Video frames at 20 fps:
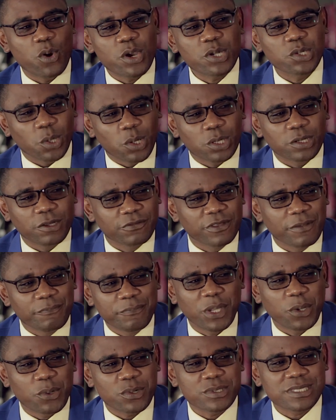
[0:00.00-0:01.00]
won all of
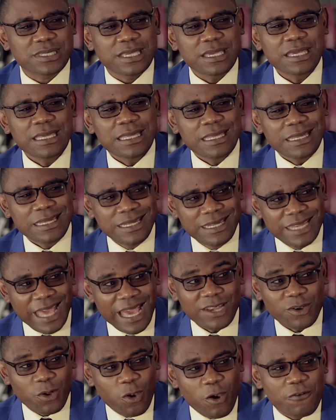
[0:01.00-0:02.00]
them, because
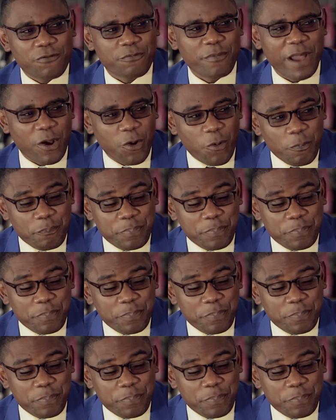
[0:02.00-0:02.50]
none of my